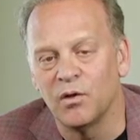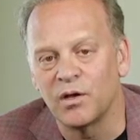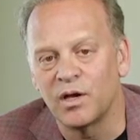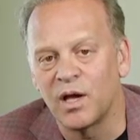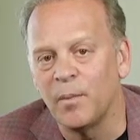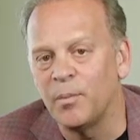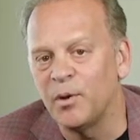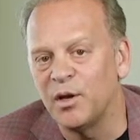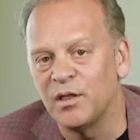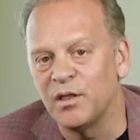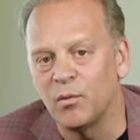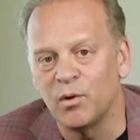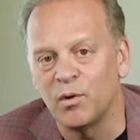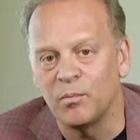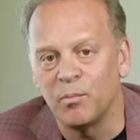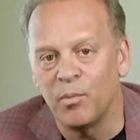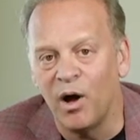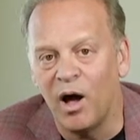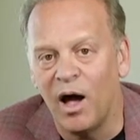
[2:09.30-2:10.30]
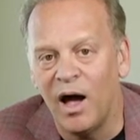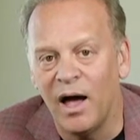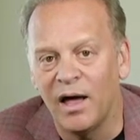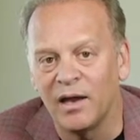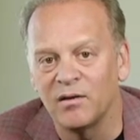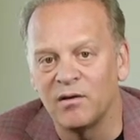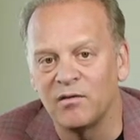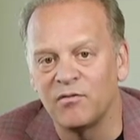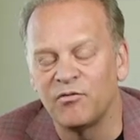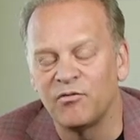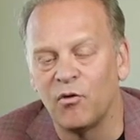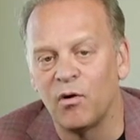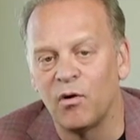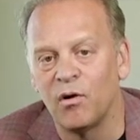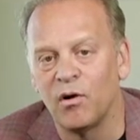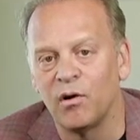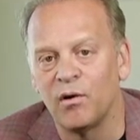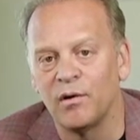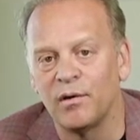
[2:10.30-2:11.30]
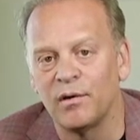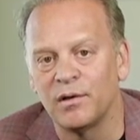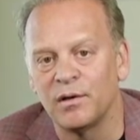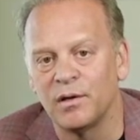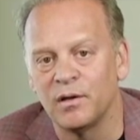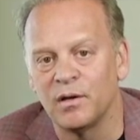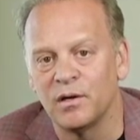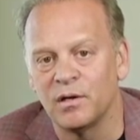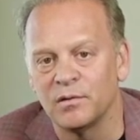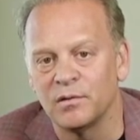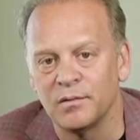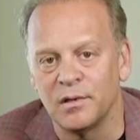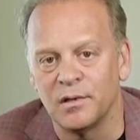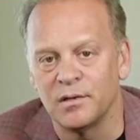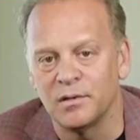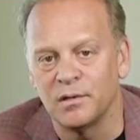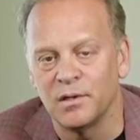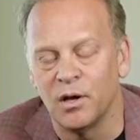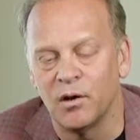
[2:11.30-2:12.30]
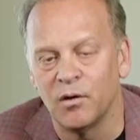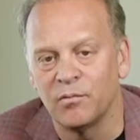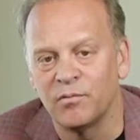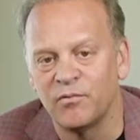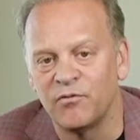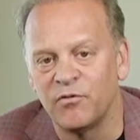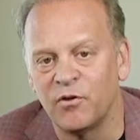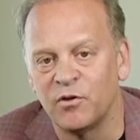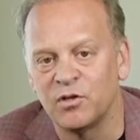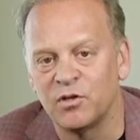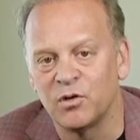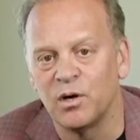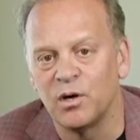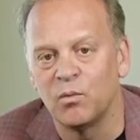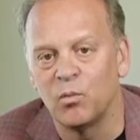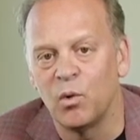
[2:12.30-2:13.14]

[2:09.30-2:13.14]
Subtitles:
company that we bought for doing